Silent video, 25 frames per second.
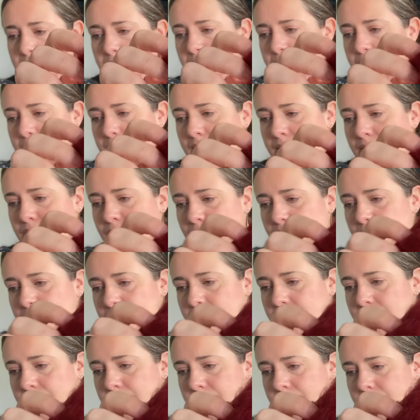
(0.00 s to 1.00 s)
And it
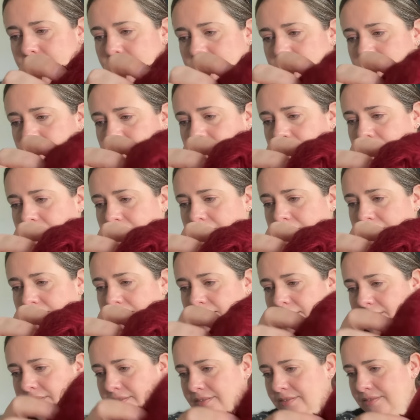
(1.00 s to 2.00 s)
just, look at
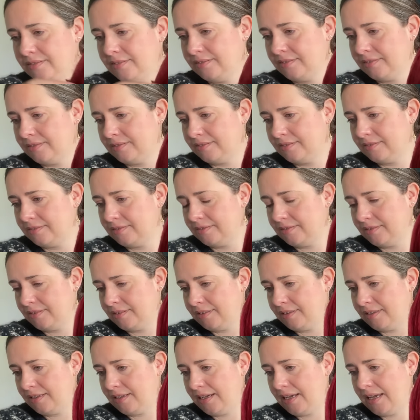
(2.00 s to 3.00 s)
that.
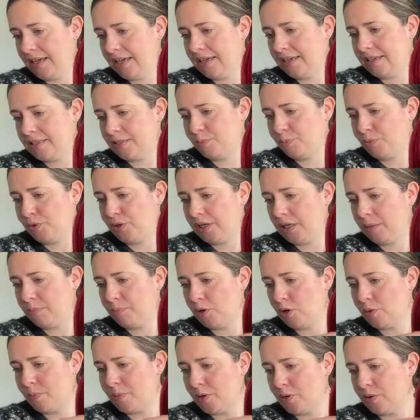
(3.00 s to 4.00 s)
It is pretty
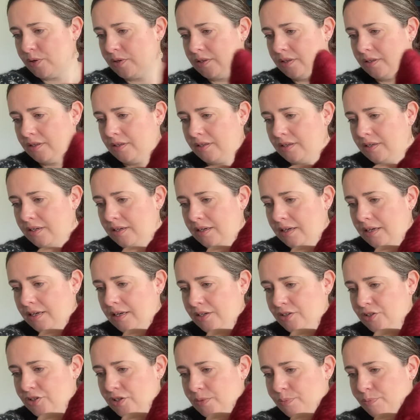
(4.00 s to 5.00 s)
bob on, and
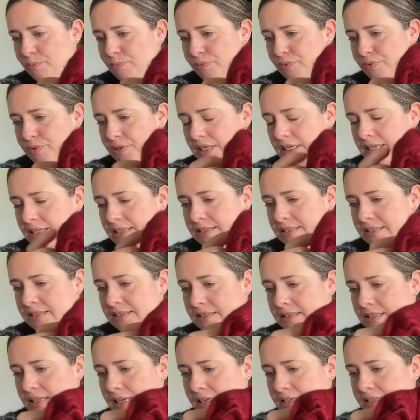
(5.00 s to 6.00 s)
it just brings
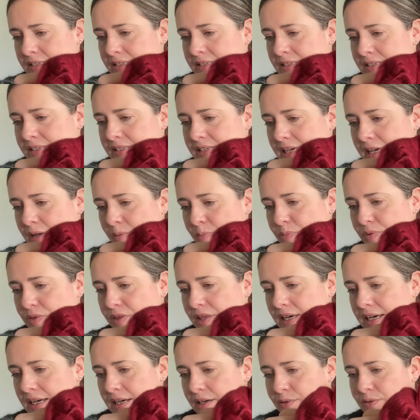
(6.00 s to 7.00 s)
that depth
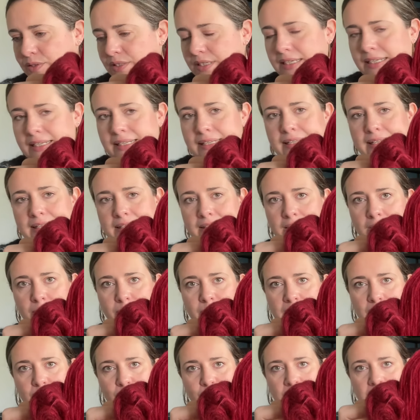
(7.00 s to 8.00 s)
out a little
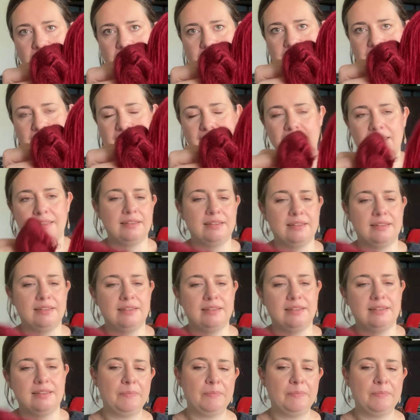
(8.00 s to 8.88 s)
bit when it's together.